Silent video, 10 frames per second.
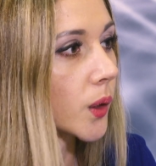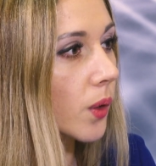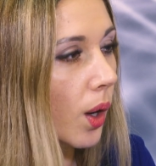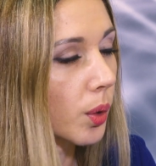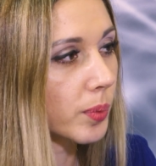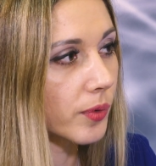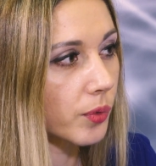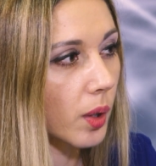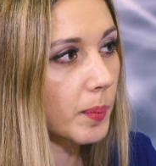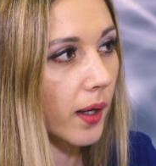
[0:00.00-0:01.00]
to
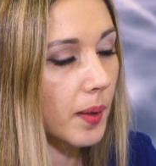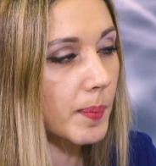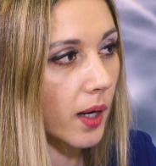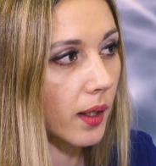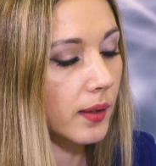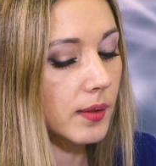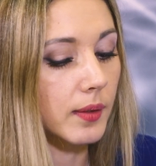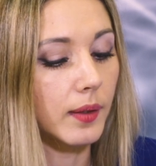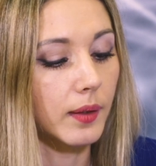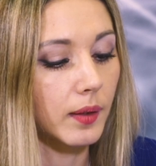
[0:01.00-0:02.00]
outperform a
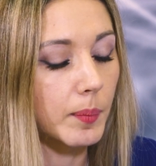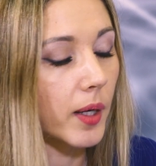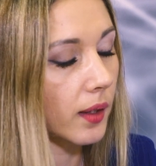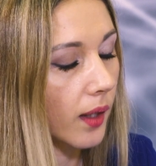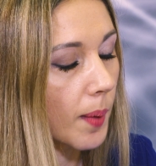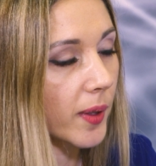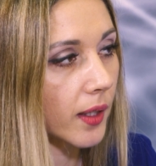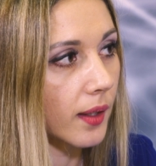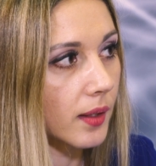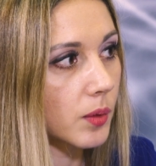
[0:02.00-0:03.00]
market cap
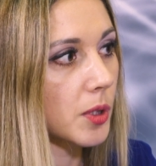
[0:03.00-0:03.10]
index,